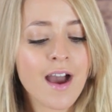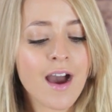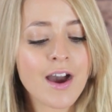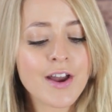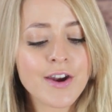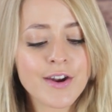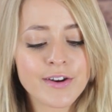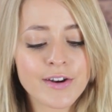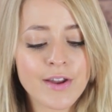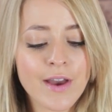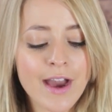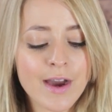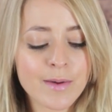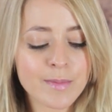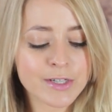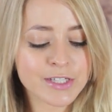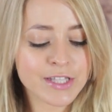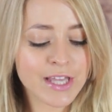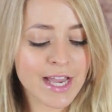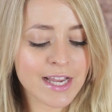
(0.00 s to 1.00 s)
I don't know how
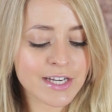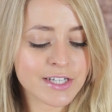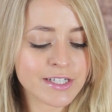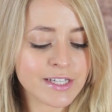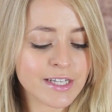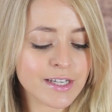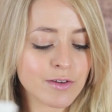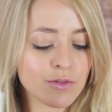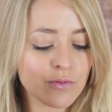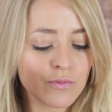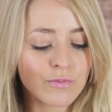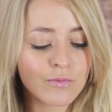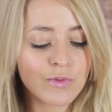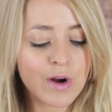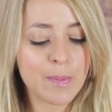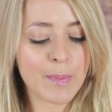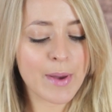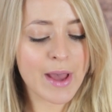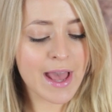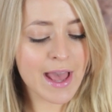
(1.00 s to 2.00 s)
much they actually
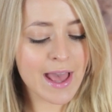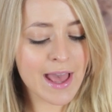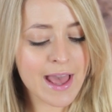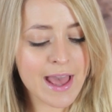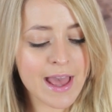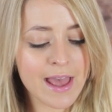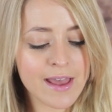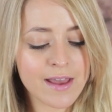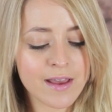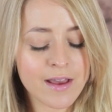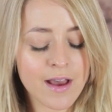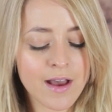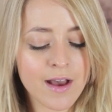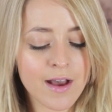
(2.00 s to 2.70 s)
repair.